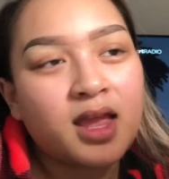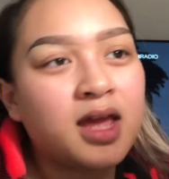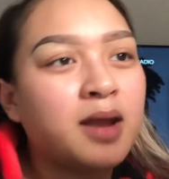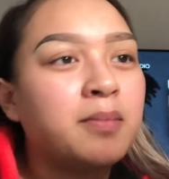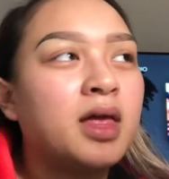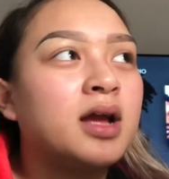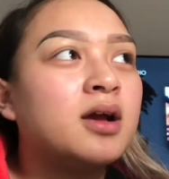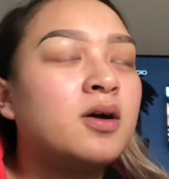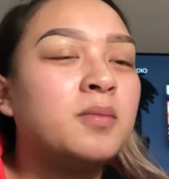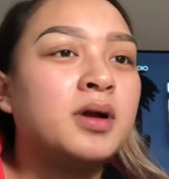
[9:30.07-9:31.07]
And I'm
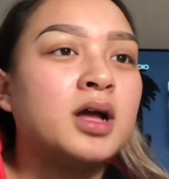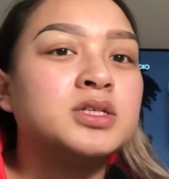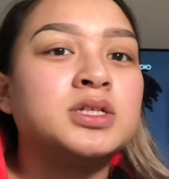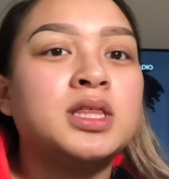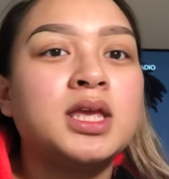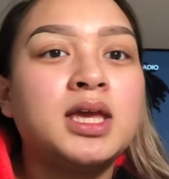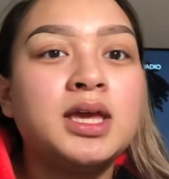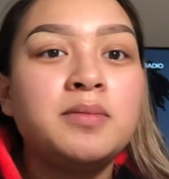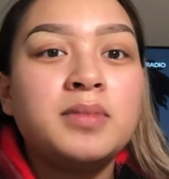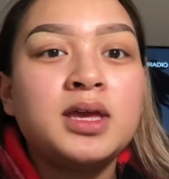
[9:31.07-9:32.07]
like, oh my God. So then they
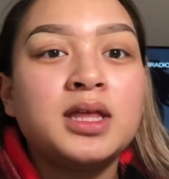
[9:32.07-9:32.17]
keep me,